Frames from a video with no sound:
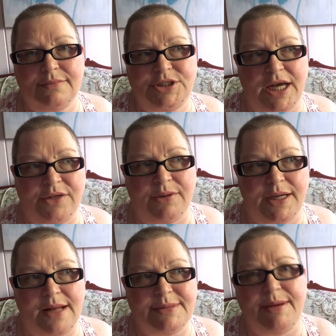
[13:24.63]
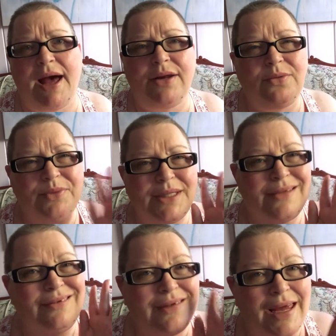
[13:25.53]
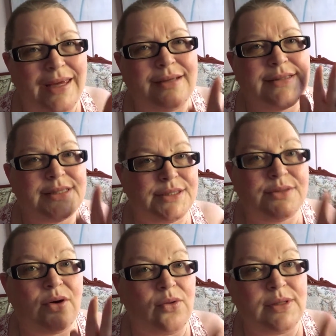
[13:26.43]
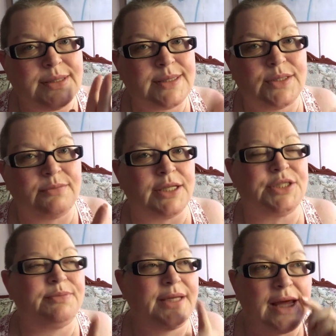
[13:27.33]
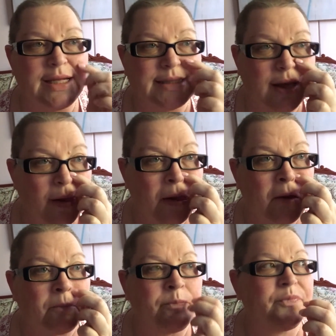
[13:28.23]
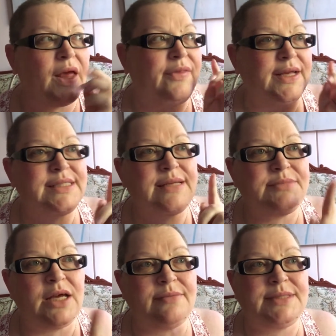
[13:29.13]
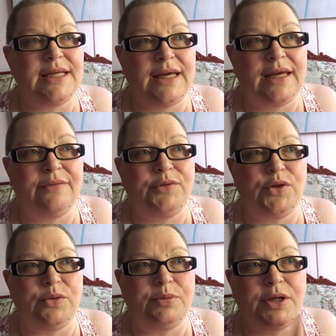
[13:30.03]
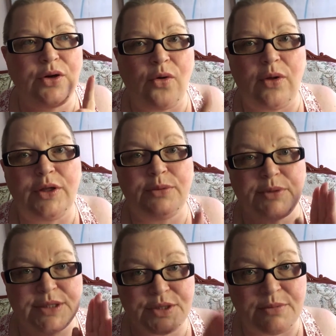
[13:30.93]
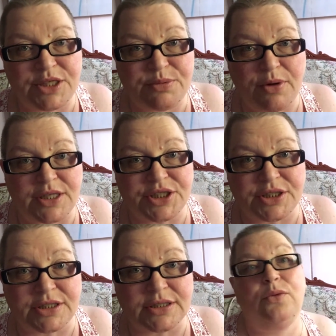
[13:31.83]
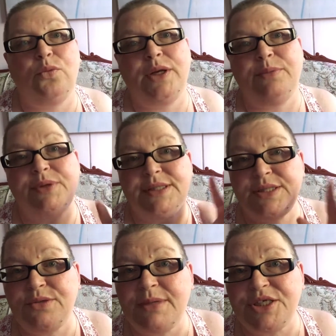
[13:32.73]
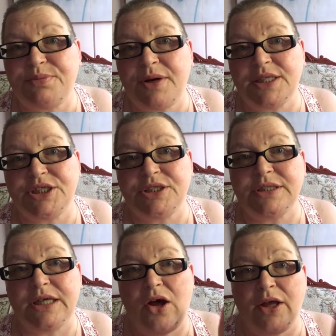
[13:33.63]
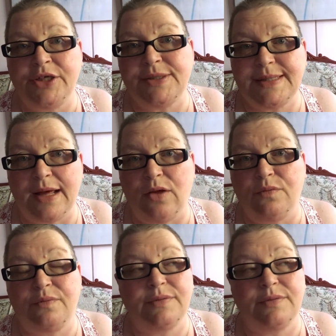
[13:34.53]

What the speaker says: January comes. But I don't really like to do goals too much, because I think sometimes if you put a goal, you put too much pressure. When you put too much pressure on yourself